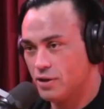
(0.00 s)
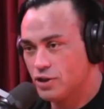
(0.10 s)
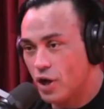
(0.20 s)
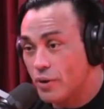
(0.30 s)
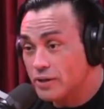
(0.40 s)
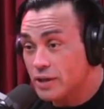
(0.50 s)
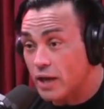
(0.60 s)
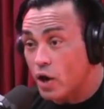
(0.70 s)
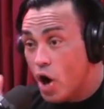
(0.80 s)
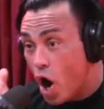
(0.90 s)
Joey's
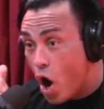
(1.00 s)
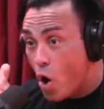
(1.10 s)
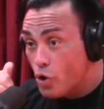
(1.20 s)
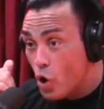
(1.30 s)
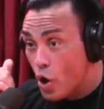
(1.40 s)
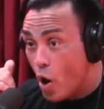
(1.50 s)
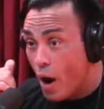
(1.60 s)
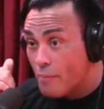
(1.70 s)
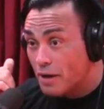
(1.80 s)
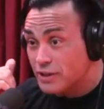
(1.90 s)
like, oh, you know
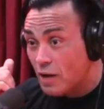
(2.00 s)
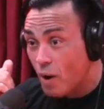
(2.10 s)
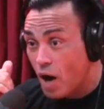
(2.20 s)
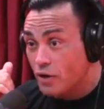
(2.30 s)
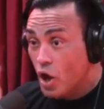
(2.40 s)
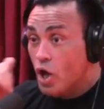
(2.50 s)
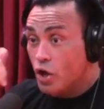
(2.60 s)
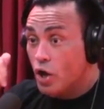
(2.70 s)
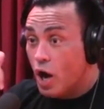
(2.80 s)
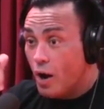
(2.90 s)
how much I won.
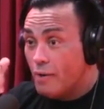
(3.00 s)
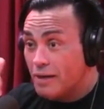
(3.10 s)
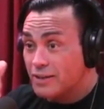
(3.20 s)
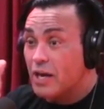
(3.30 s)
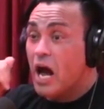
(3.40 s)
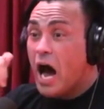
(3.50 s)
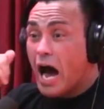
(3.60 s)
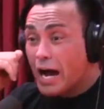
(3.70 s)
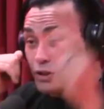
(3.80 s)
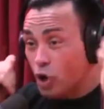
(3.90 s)
You know how much
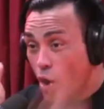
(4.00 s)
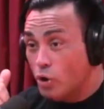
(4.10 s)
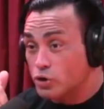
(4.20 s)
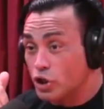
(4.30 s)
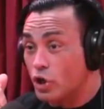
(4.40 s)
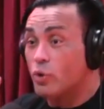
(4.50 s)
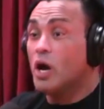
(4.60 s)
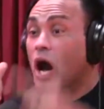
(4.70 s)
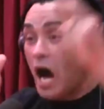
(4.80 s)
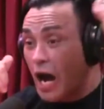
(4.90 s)
I told you.
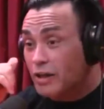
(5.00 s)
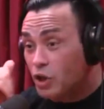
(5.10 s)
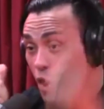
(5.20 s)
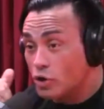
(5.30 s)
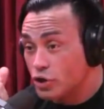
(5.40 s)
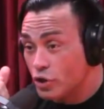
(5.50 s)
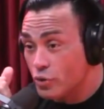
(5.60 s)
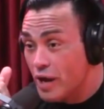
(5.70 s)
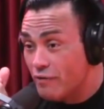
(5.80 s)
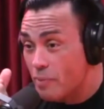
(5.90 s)

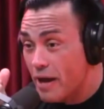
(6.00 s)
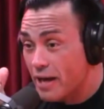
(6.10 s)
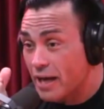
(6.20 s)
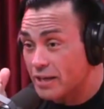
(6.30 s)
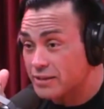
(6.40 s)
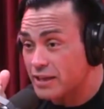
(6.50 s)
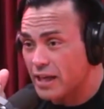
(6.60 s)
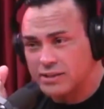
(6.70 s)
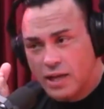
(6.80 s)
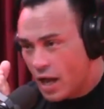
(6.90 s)
You never bet against
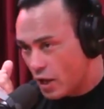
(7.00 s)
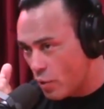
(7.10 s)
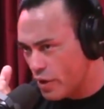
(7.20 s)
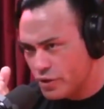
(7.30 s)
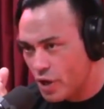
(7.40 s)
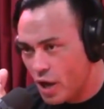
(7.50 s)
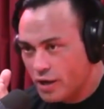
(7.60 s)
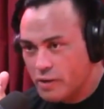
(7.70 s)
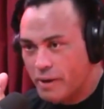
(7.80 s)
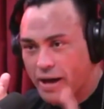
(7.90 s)
Diaz. I go, what are you
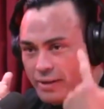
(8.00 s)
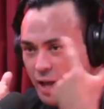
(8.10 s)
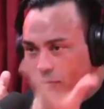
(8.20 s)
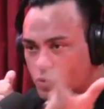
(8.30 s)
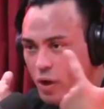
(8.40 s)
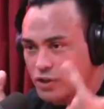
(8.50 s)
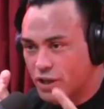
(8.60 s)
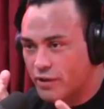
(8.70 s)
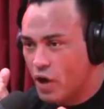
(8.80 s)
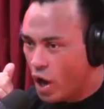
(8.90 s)
talking about? I thought I was watching.
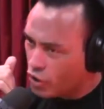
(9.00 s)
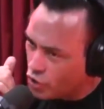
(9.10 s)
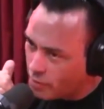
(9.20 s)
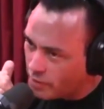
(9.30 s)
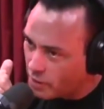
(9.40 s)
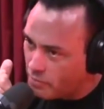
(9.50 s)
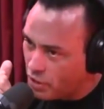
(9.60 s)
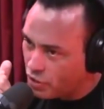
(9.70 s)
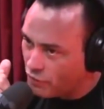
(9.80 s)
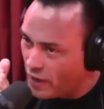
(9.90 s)
Are you talking about the
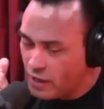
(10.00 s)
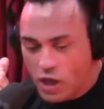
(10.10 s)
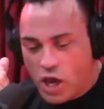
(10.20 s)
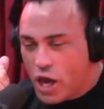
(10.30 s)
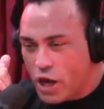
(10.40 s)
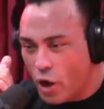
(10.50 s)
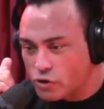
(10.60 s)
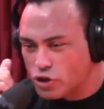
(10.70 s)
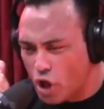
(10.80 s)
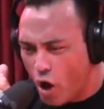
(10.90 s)
Misha fight? He
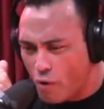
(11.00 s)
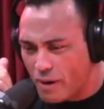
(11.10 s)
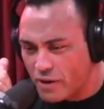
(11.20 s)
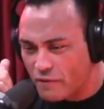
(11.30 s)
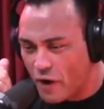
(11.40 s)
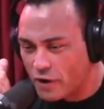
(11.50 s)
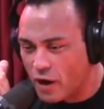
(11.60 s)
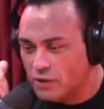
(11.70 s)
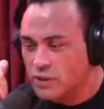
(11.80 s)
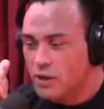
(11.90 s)
goes, no,
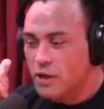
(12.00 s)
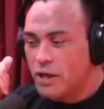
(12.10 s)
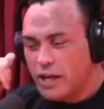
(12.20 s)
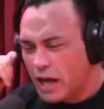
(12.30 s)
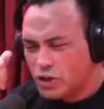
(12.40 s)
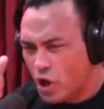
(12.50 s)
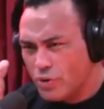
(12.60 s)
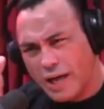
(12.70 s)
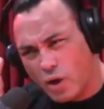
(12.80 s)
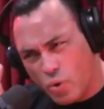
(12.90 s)
motherfucker. He got
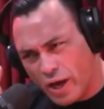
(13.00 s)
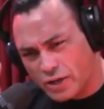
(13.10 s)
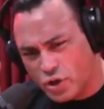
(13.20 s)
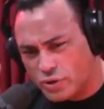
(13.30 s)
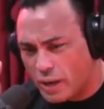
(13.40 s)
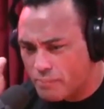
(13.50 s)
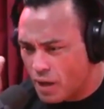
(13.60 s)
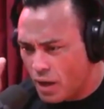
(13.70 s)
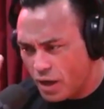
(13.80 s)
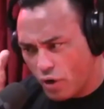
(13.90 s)
choked. I go, who got choked out?
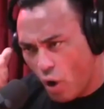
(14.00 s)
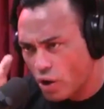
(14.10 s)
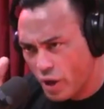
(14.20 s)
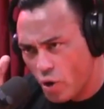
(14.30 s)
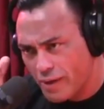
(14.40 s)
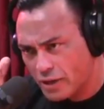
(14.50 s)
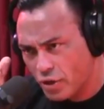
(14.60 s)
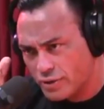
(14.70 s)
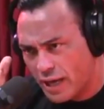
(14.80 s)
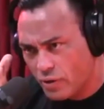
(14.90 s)
Holly Holm got
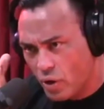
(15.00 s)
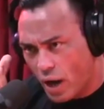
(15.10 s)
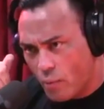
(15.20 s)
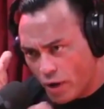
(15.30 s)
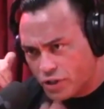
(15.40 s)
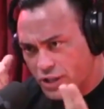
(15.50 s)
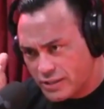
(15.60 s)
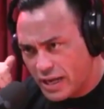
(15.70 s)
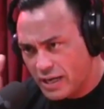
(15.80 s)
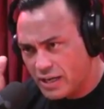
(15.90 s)
choked out? I'm watching the
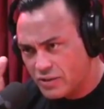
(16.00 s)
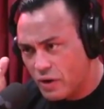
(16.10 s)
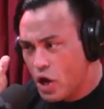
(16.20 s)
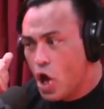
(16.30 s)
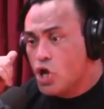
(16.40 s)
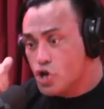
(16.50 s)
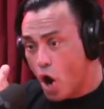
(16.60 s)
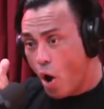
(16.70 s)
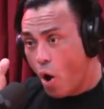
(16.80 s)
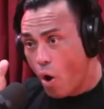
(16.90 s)
Dayton Diaz.
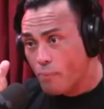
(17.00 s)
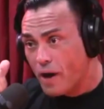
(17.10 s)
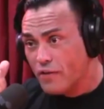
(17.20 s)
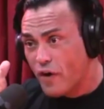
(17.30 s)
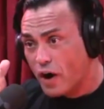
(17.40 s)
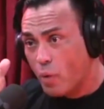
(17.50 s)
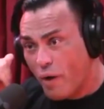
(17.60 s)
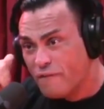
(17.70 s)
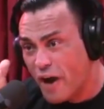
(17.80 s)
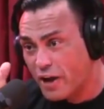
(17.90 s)
No, motherfucker.
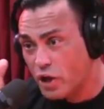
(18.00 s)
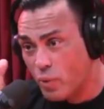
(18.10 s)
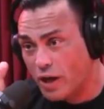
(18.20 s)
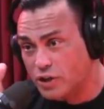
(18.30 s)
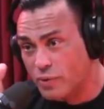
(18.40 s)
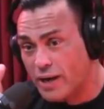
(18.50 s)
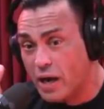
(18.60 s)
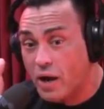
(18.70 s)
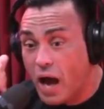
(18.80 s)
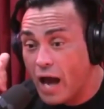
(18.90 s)
What fight are you watching right now?
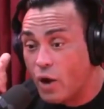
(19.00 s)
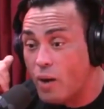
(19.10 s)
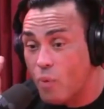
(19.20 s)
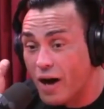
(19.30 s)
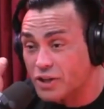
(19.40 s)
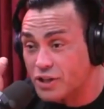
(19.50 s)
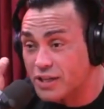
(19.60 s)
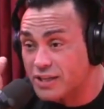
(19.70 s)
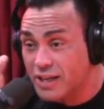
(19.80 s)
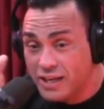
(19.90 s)
I go, I'm watching
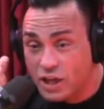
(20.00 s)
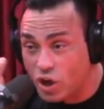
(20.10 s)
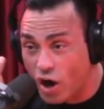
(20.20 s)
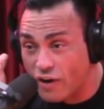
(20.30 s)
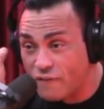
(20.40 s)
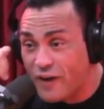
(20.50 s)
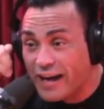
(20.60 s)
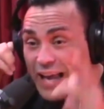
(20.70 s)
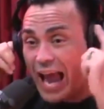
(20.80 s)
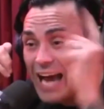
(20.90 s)
the Conor
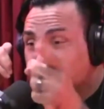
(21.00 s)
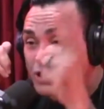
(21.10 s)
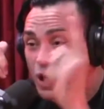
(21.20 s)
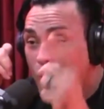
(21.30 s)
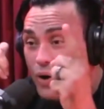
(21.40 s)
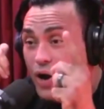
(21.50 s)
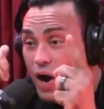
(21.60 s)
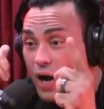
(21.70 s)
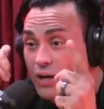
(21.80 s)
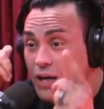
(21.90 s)
fight. As it's going
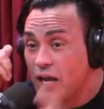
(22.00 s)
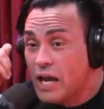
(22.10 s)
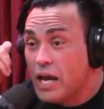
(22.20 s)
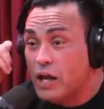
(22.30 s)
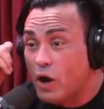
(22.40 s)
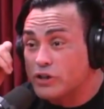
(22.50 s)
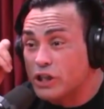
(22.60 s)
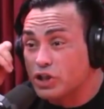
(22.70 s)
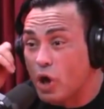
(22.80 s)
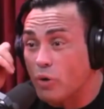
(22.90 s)
on, he goes, he
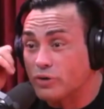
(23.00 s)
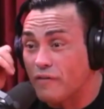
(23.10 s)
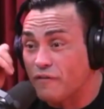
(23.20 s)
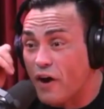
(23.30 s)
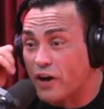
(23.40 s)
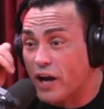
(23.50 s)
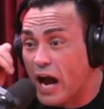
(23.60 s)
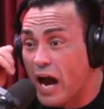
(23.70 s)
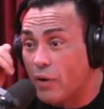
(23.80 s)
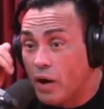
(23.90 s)
choked him fucking
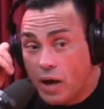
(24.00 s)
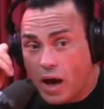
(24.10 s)
out.